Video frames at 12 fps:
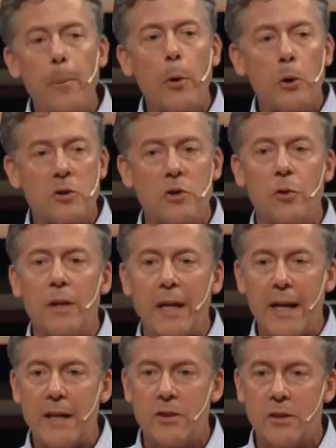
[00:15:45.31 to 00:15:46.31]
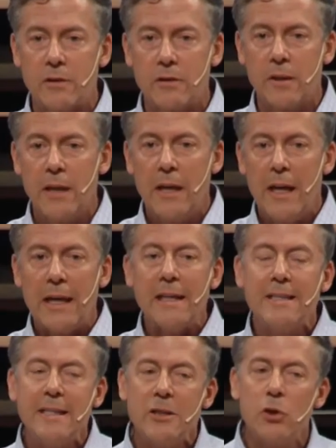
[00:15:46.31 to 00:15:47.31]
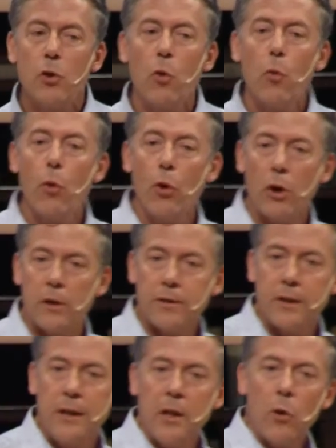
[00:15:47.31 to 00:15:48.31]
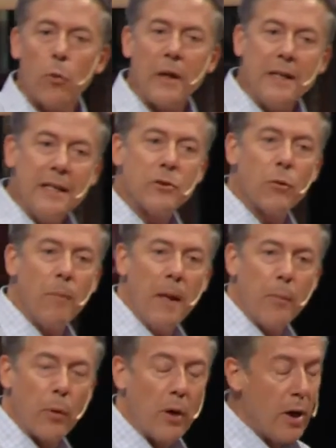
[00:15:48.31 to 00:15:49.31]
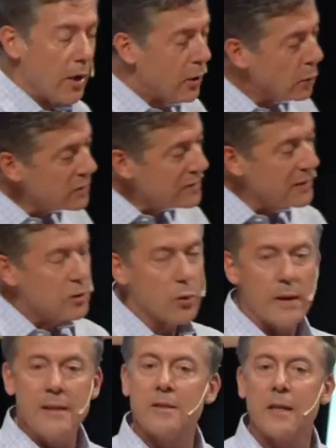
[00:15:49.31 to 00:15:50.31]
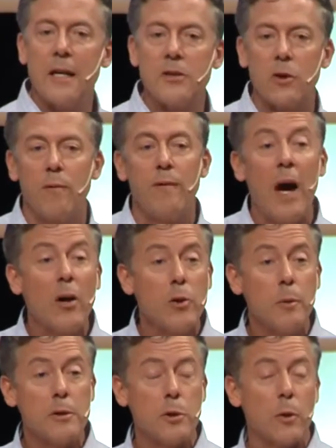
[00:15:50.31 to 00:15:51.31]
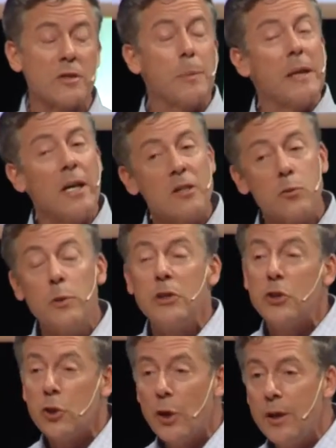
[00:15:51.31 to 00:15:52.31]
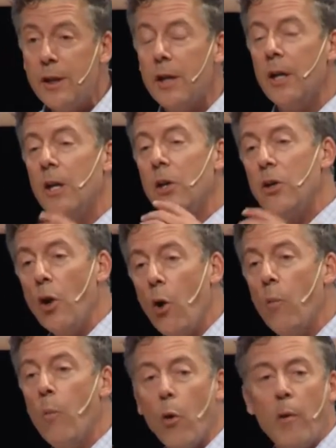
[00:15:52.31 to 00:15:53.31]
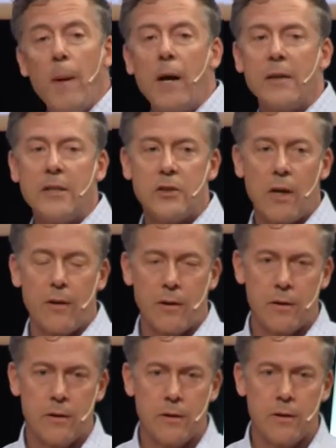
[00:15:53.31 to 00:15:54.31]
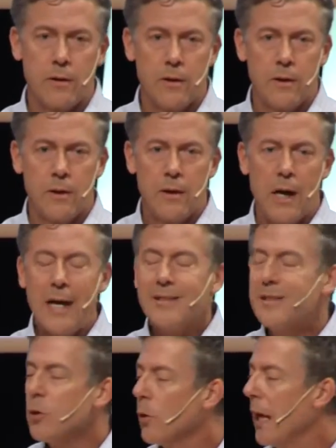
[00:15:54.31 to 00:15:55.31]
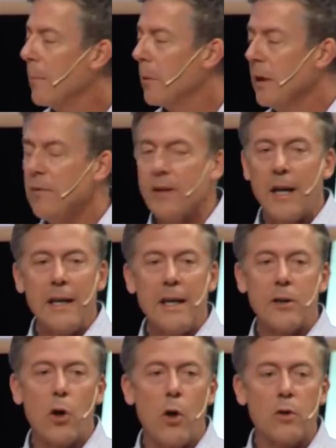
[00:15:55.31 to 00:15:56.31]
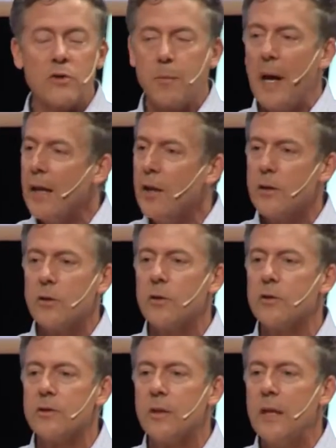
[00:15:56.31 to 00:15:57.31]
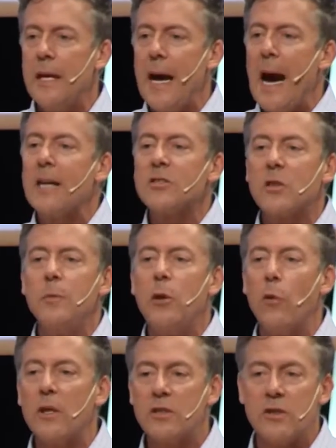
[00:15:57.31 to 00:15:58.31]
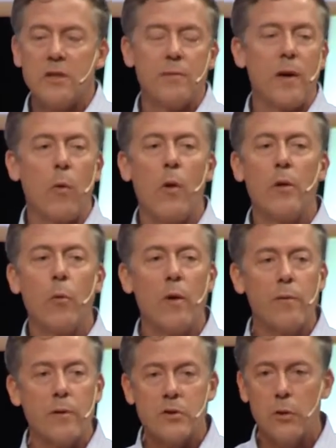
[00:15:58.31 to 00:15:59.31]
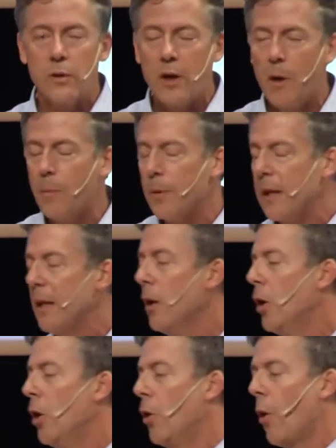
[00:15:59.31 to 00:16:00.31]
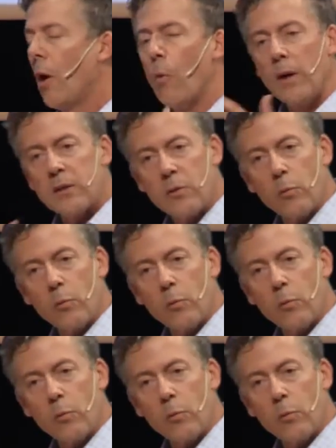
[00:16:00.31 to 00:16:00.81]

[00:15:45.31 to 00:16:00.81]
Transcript: personal connections. In a digital world, we need to remember those digital insights are valuable to us because we should know more about each other. I still can't believe that I get calls from headhunters asking me questions if I want to work for a certain company or I want